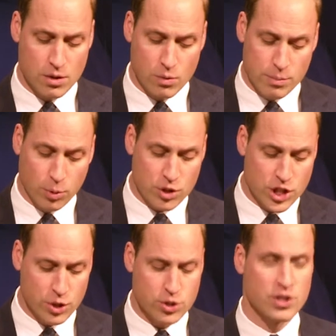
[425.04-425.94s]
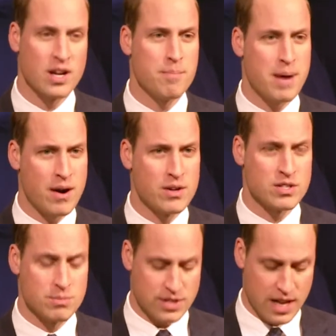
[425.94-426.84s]
we brought children and parents
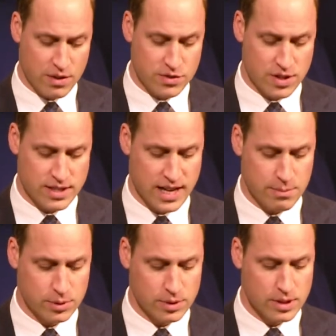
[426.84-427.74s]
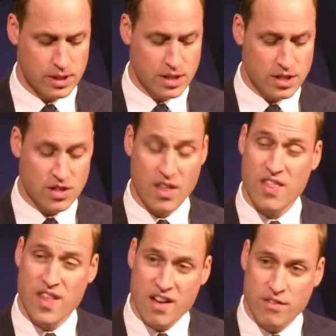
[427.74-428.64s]
themselves to the table so
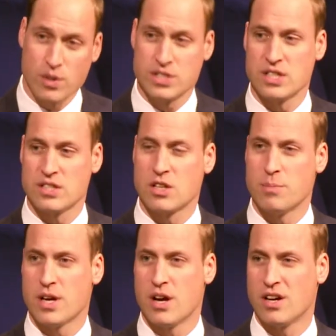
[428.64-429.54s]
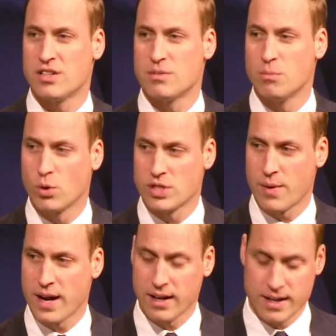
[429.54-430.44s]
that their voices could be heard more
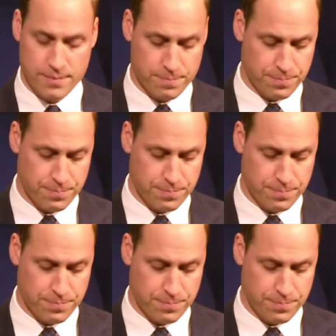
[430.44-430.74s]
directly.